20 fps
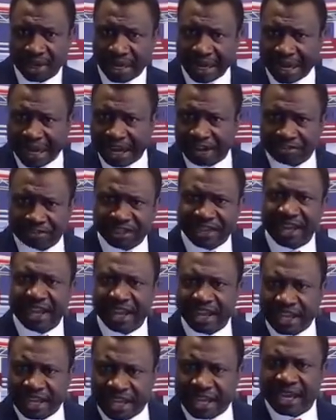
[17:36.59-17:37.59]

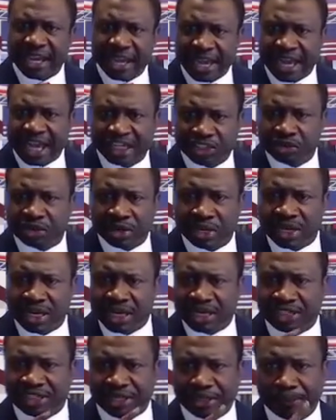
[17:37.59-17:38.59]
After he has
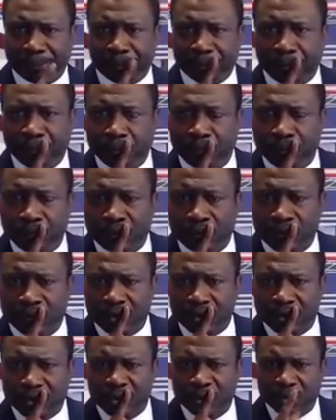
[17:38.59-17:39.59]
released them,
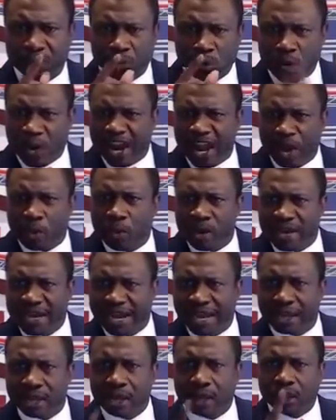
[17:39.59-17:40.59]
where will
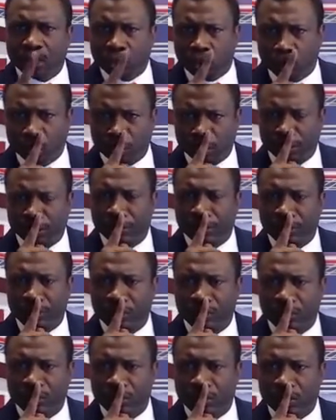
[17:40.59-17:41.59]
they go to?
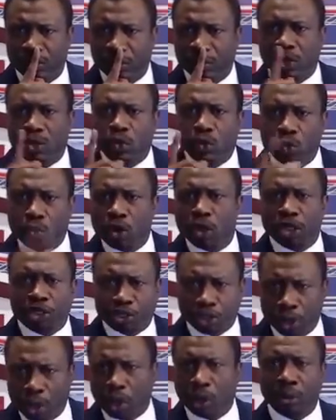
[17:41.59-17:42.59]

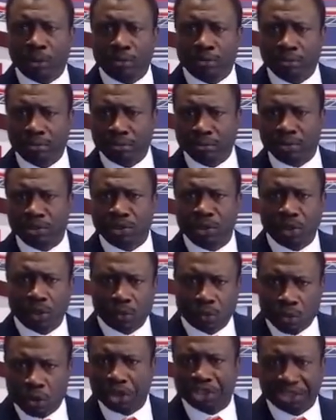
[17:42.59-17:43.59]
Which homes,
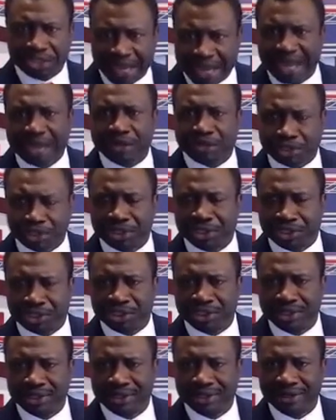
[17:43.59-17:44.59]
which
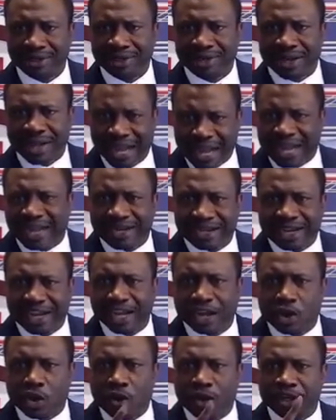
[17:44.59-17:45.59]
houses are
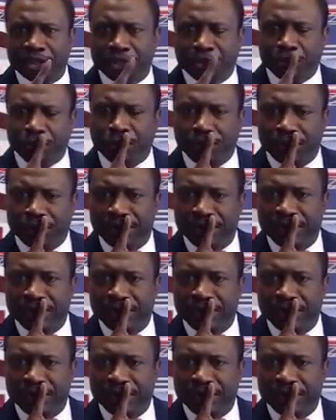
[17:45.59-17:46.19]
they going to?